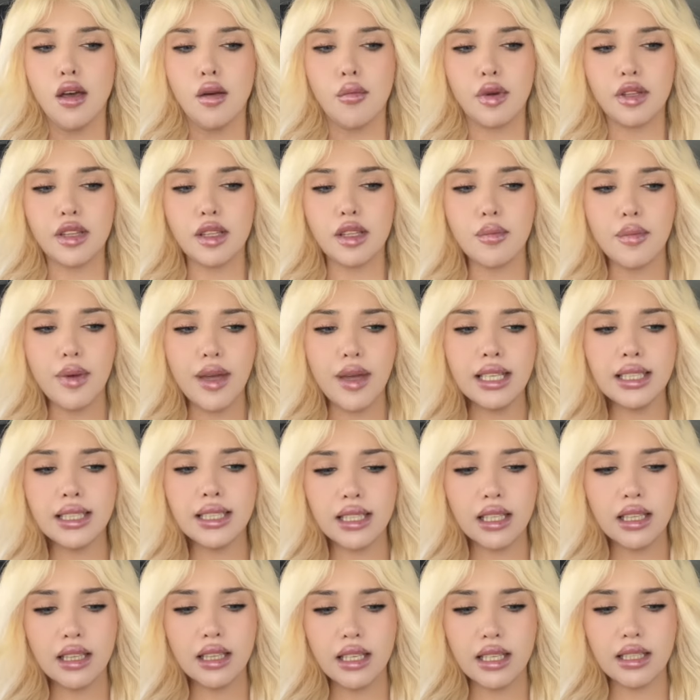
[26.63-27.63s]
But the
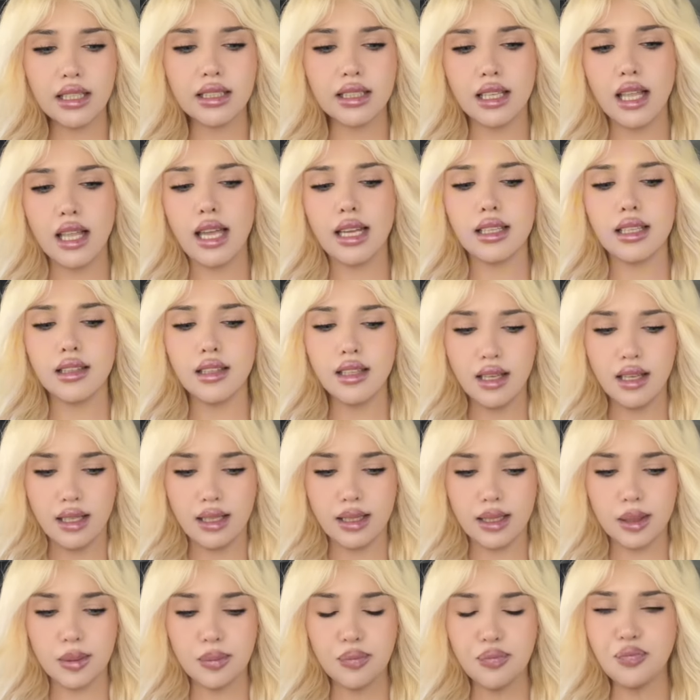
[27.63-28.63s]
basically it's like
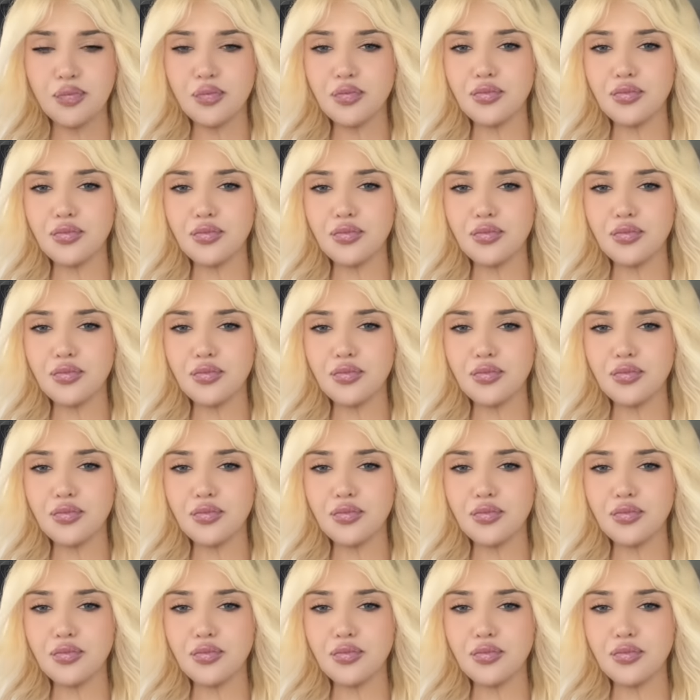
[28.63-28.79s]
this.